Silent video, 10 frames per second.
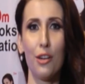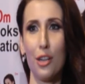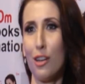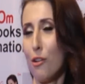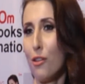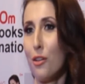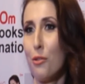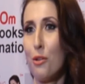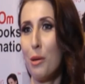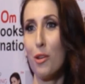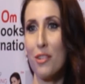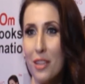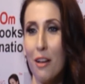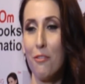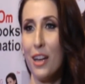in order to
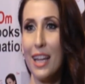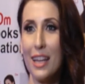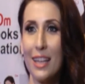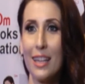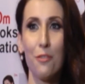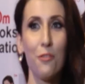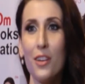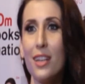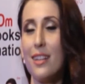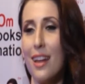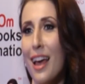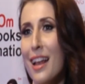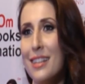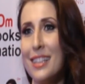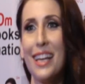yourself very fit,
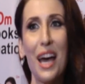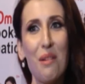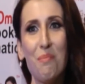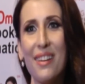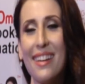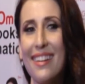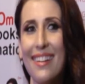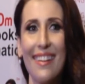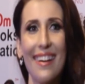healthy, happy,